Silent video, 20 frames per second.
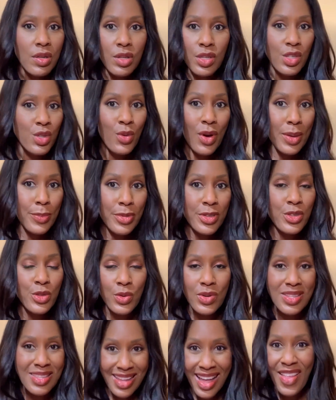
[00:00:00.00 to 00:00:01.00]
you ain't been
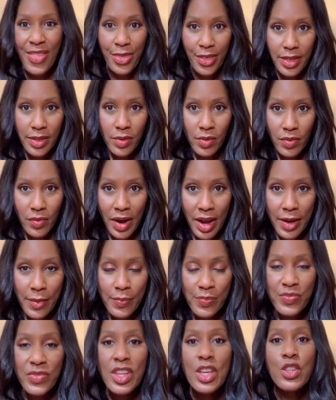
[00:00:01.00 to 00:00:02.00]
doing nothing,
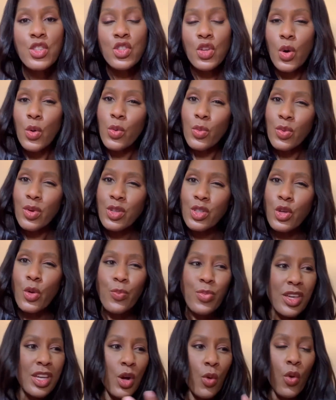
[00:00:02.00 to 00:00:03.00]
right? So, you know,
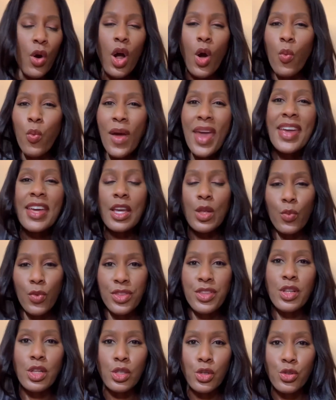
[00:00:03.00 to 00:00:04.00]
being awakened
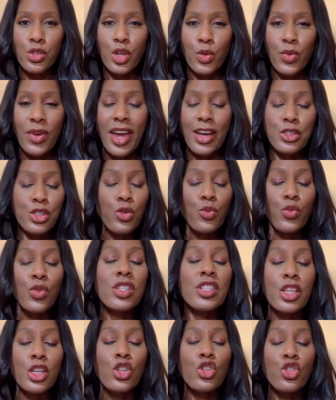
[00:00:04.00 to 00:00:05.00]
with an allergic reaction
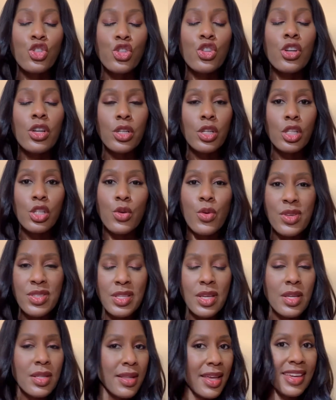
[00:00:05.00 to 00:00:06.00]
really should clue us
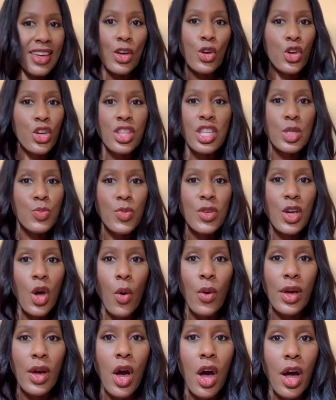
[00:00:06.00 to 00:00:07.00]
in, like, could this be
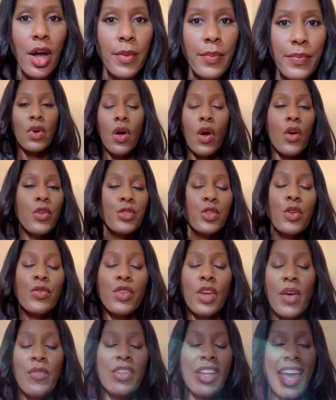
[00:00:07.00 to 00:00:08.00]
going on? Also, if
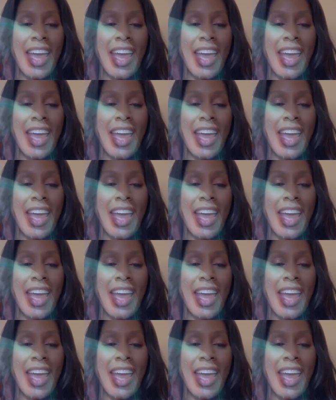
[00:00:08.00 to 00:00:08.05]
you have an